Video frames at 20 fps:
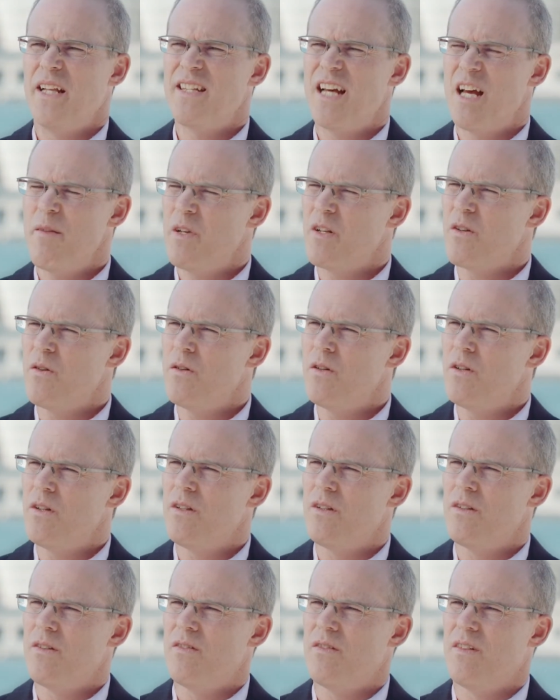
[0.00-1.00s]
time at
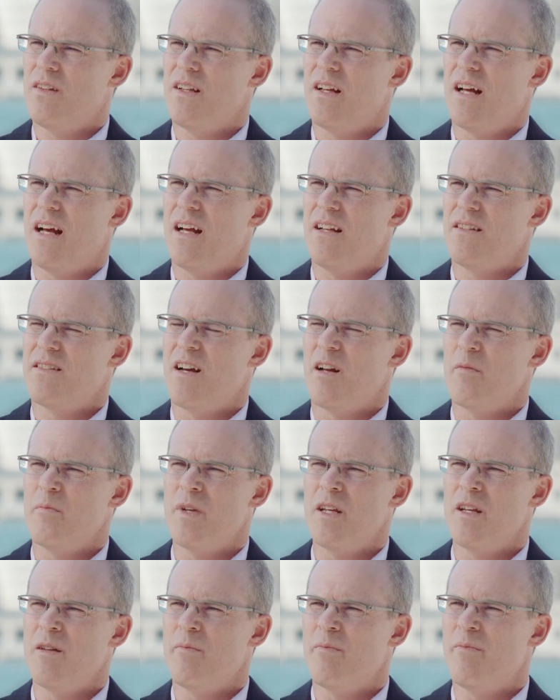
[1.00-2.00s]
Google taught
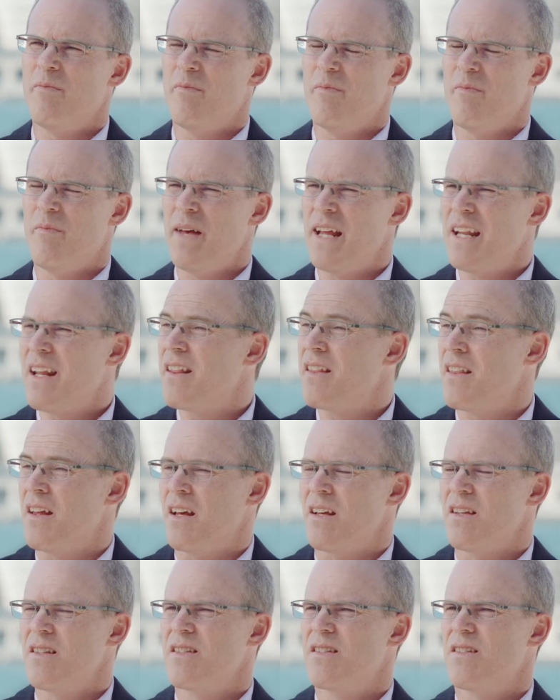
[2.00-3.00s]
me many
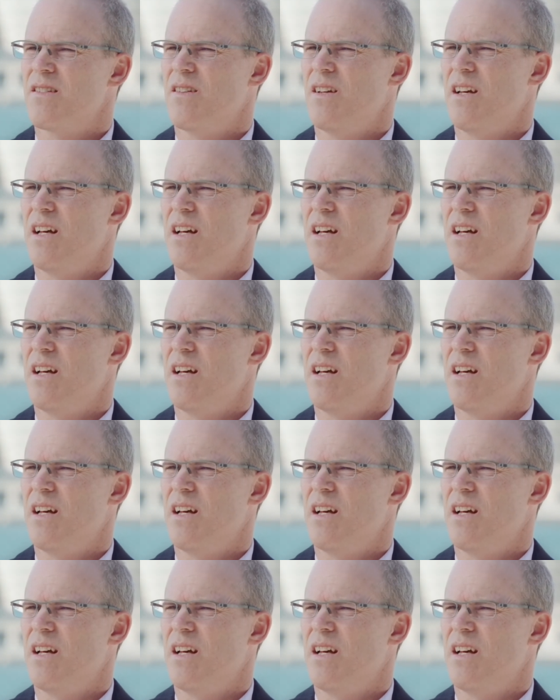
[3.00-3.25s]
things.